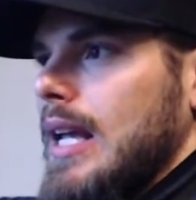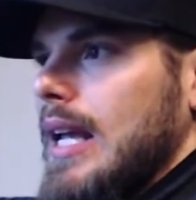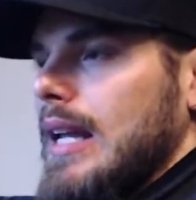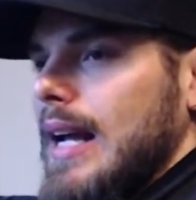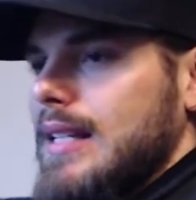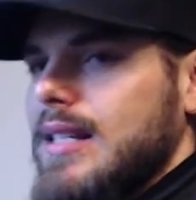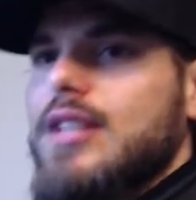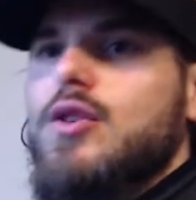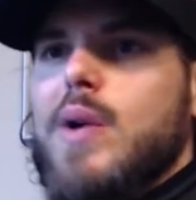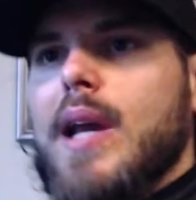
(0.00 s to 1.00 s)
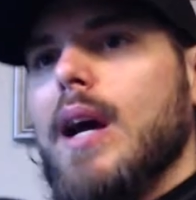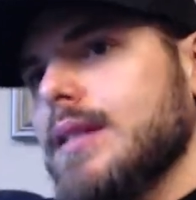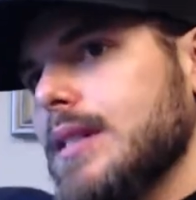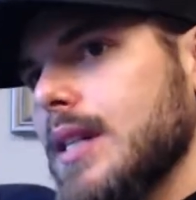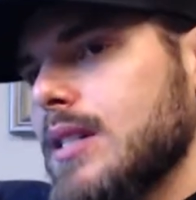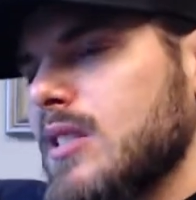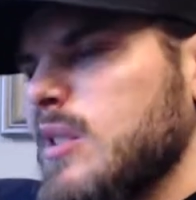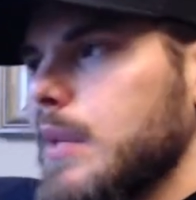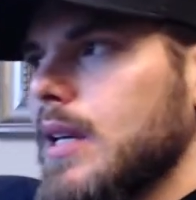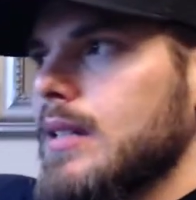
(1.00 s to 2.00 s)
And I say treehouse intentionally
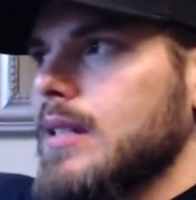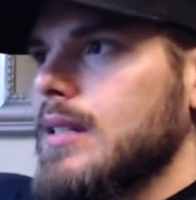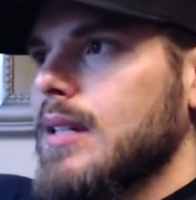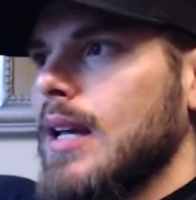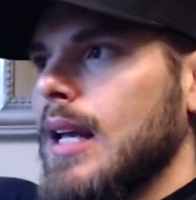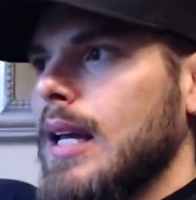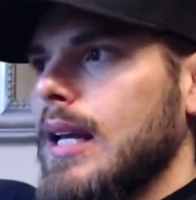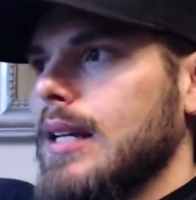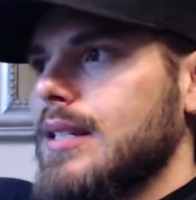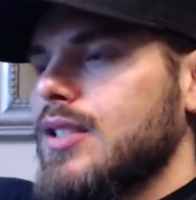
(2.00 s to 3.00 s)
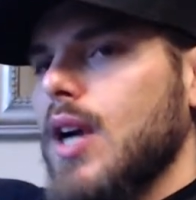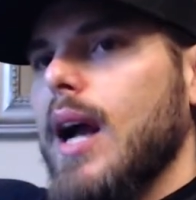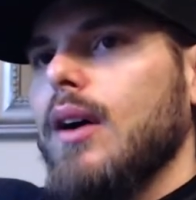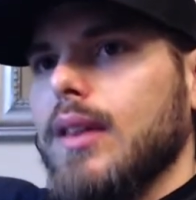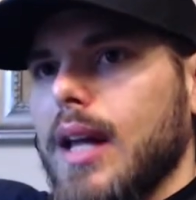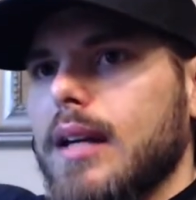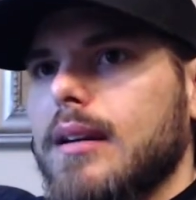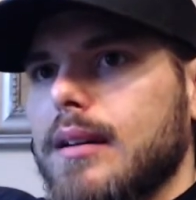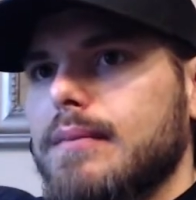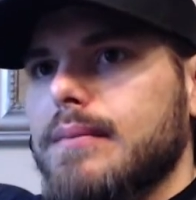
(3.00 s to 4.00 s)
because it's
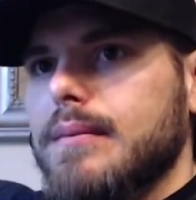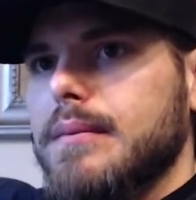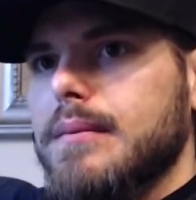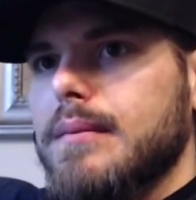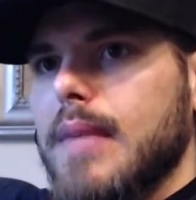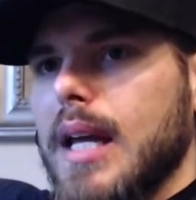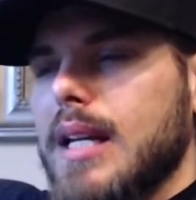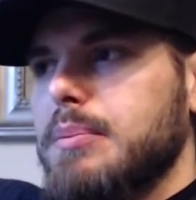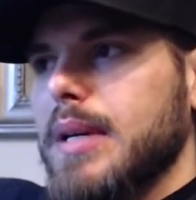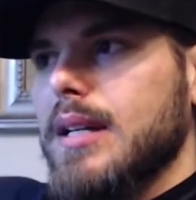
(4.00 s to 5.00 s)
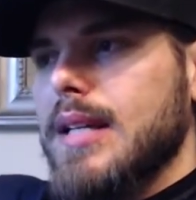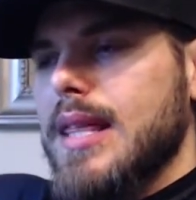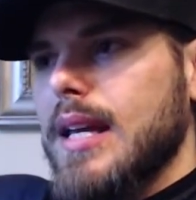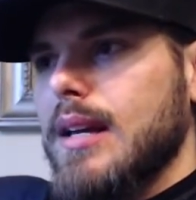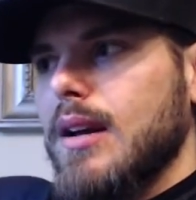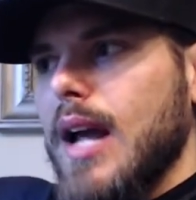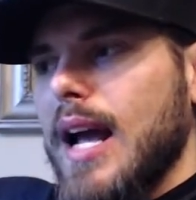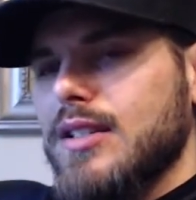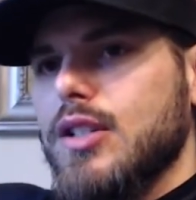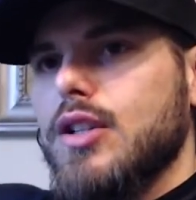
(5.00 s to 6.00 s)
childlike, and it's because I think
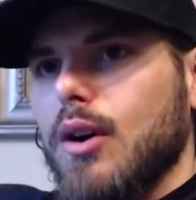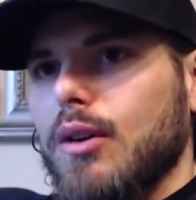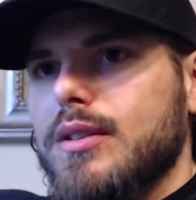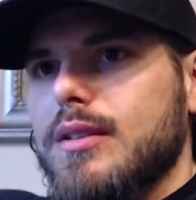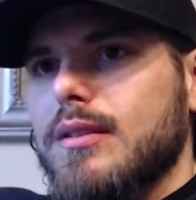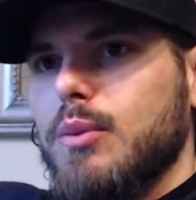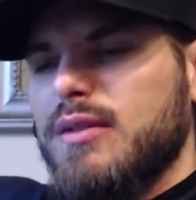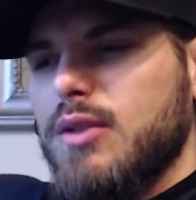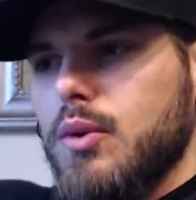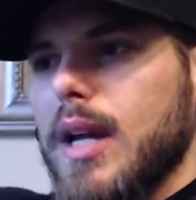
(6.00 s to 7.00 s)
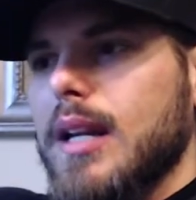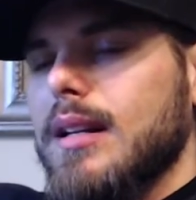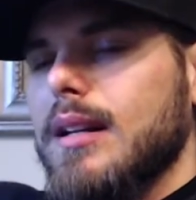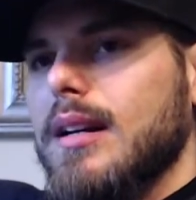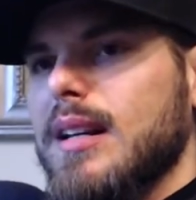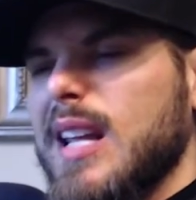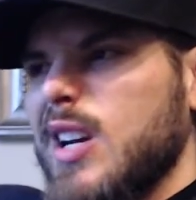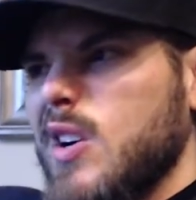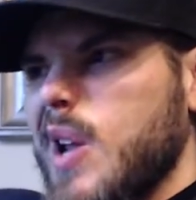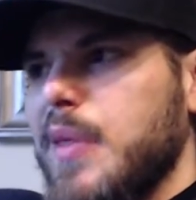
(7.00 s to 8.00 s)
as adults we've created an
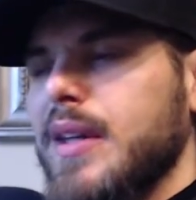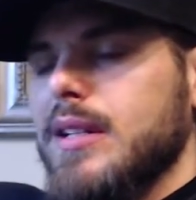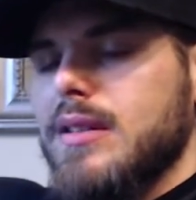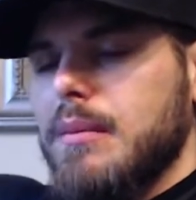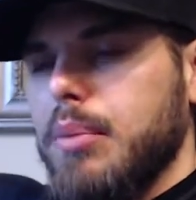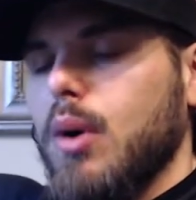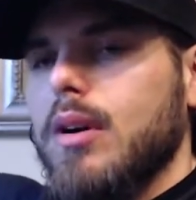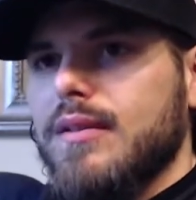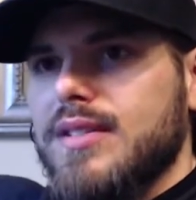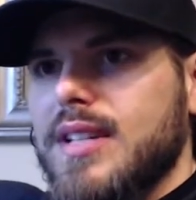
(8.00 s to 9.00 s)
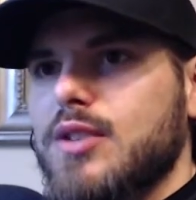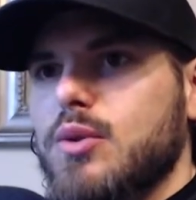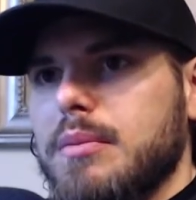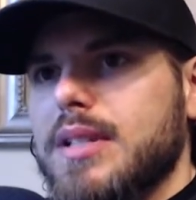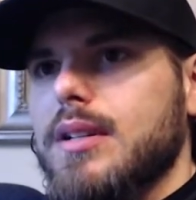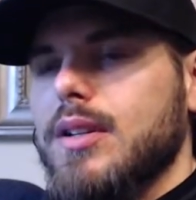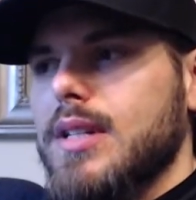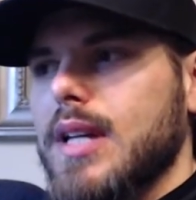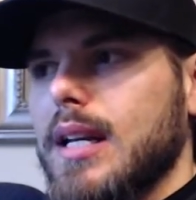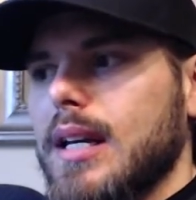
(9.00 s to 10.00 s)
internet that is the bulk of sexual
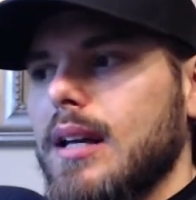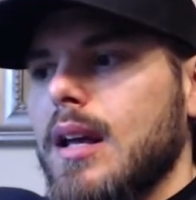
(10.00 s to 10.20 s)
misunderstanding,